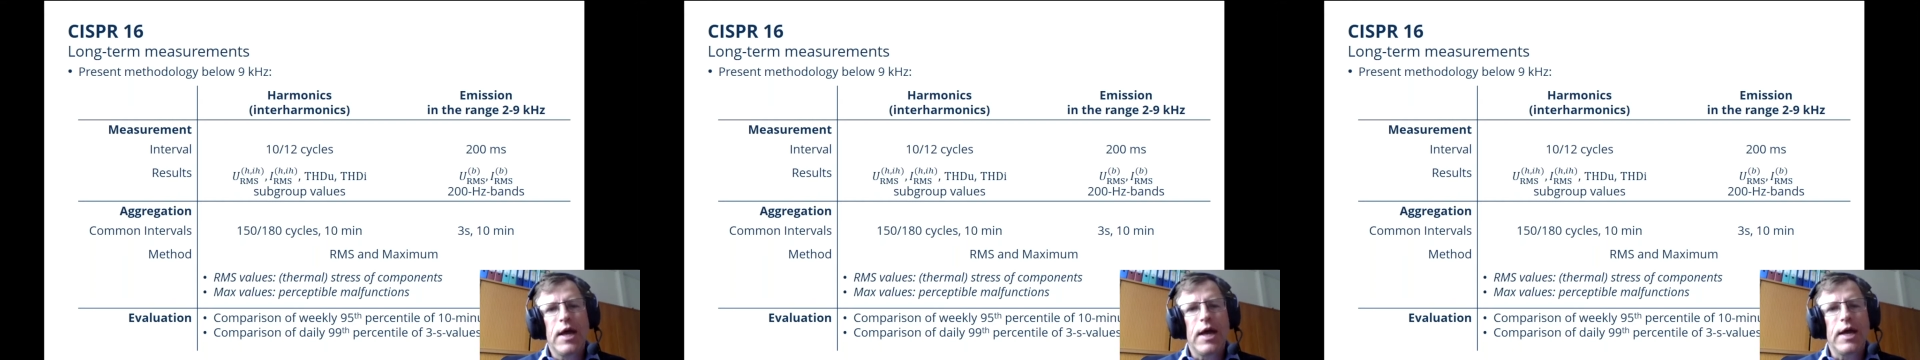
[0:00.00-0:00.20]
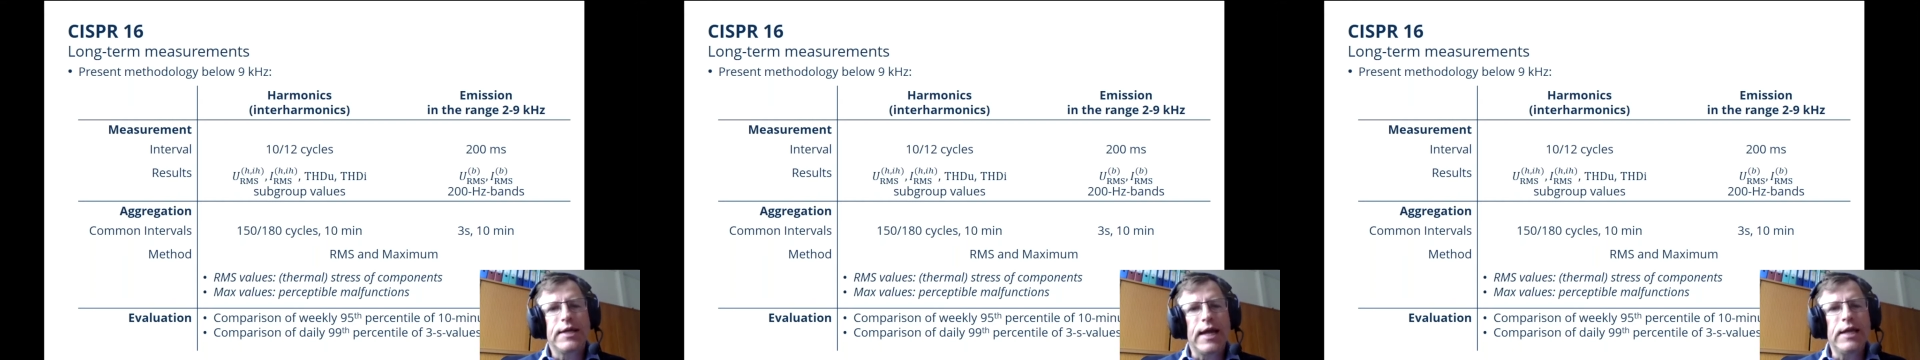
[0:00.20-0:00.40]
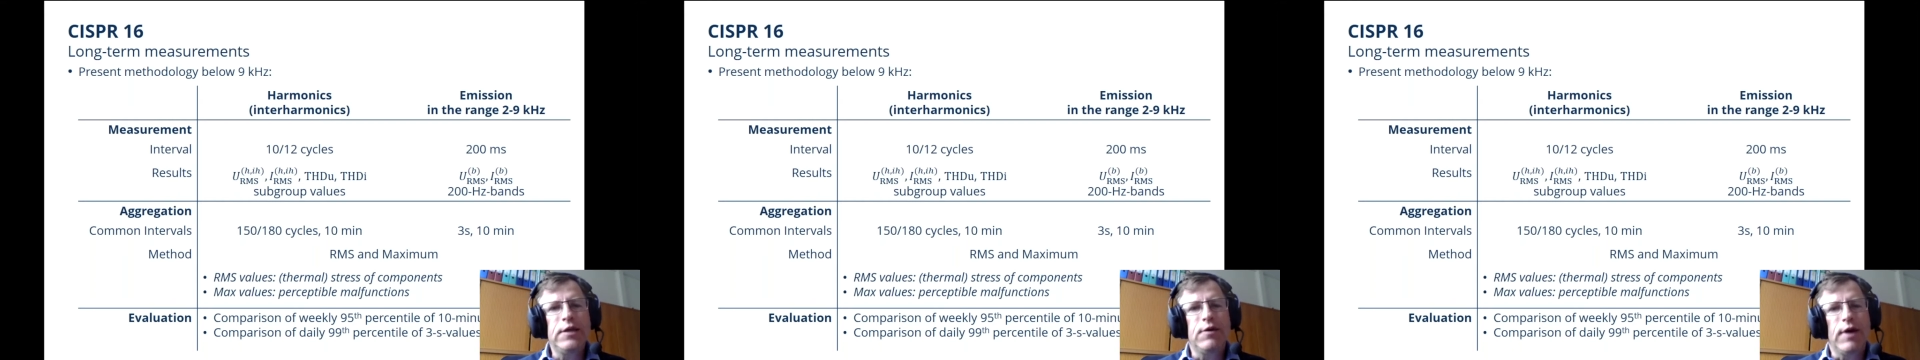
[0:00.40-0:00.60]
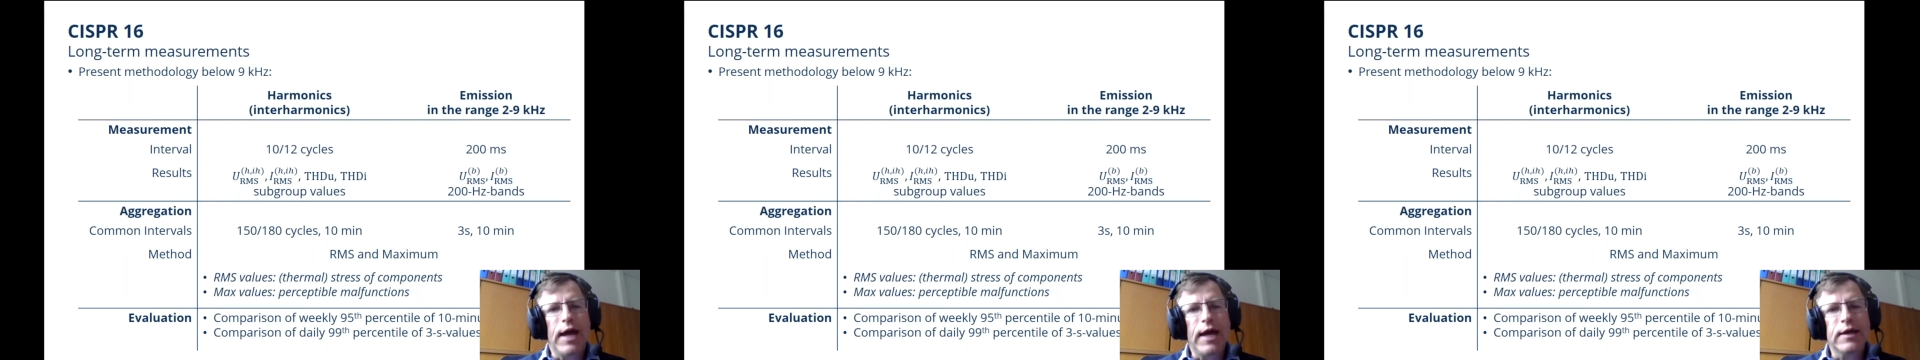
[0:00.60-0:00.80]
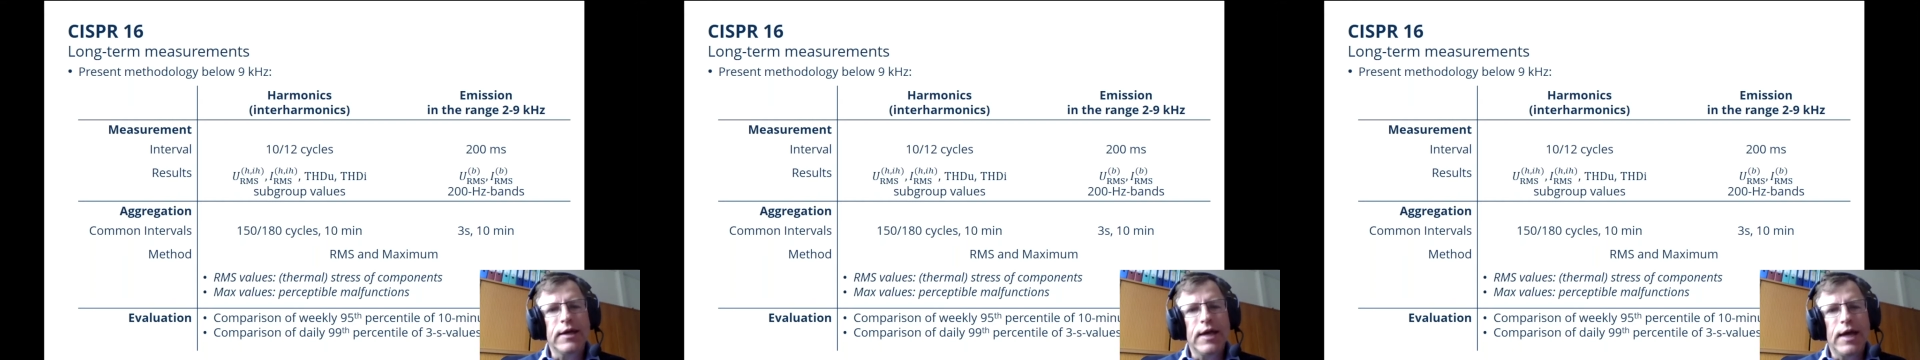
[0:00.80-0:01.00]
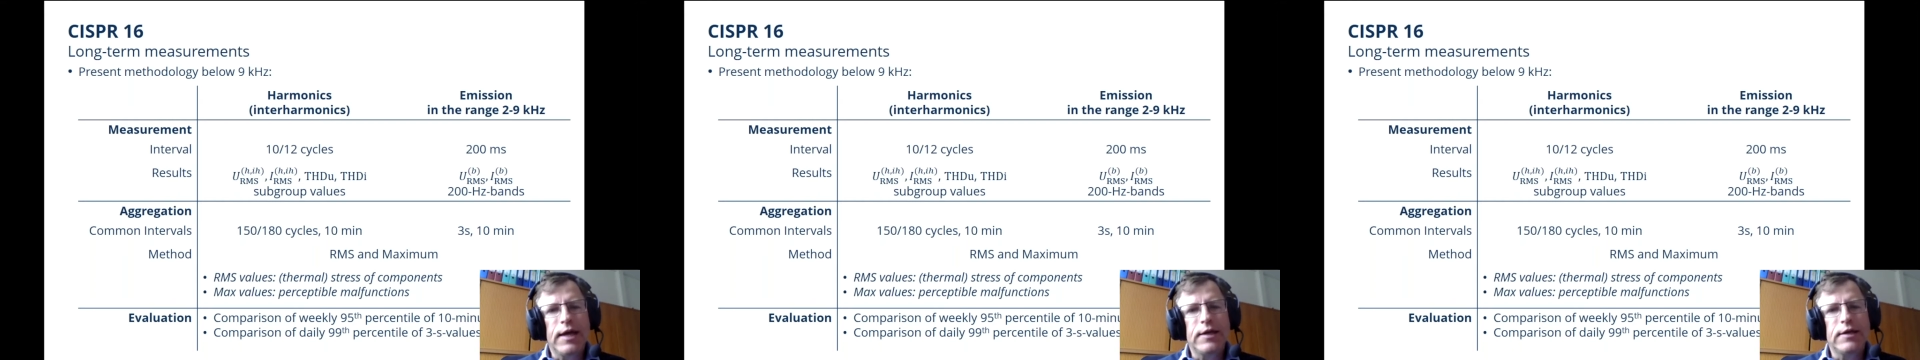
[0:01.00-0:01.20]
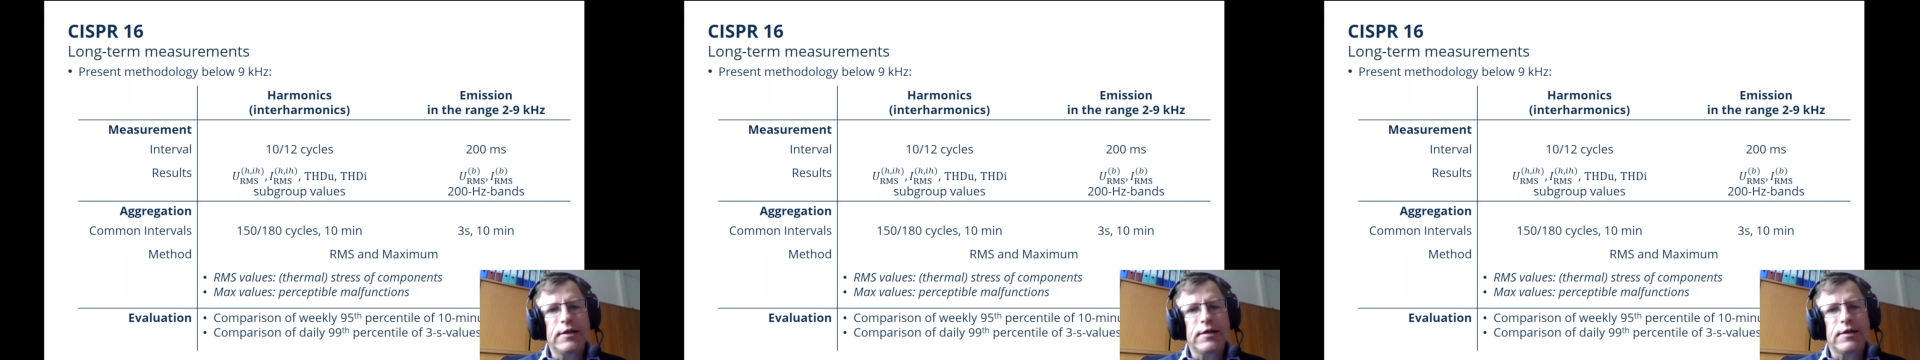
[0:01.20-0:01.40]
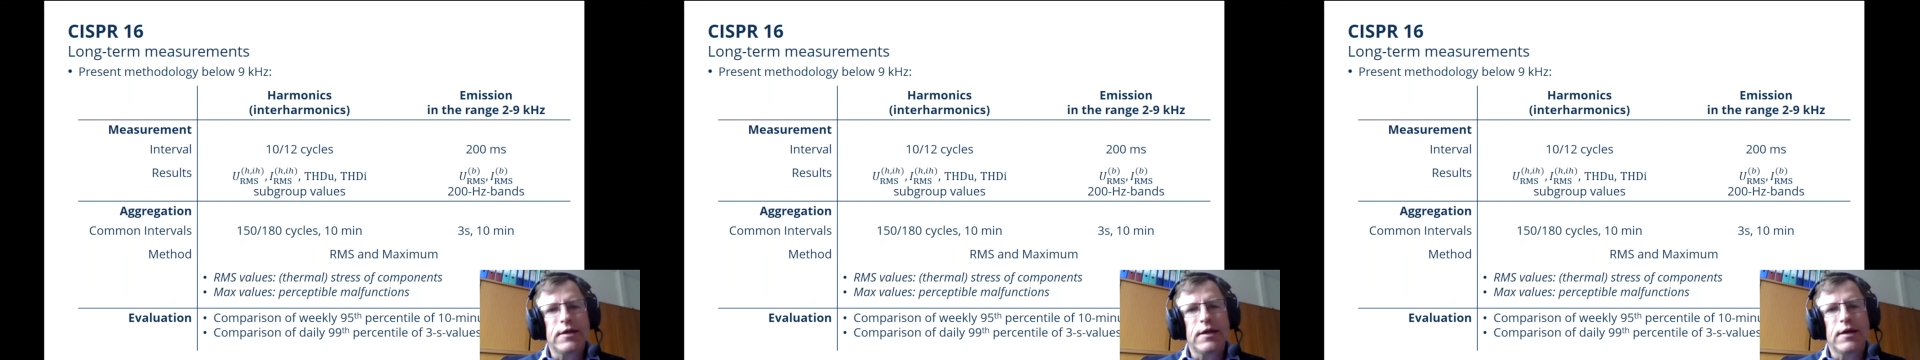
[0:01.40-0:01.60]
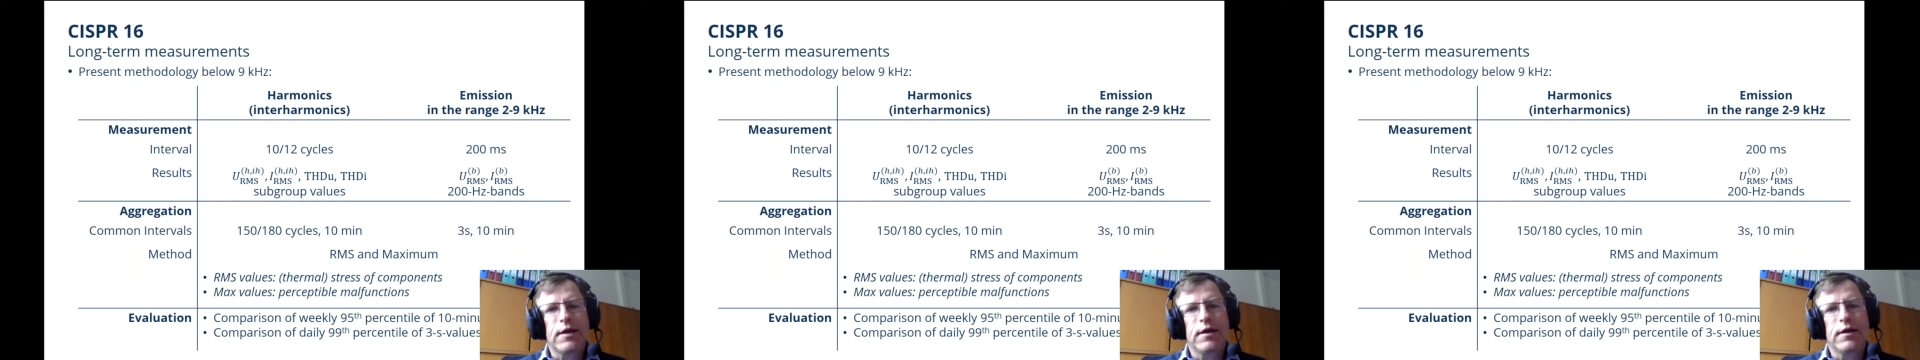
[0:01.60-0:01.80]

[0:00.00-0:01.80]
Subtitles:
And then you aggregate it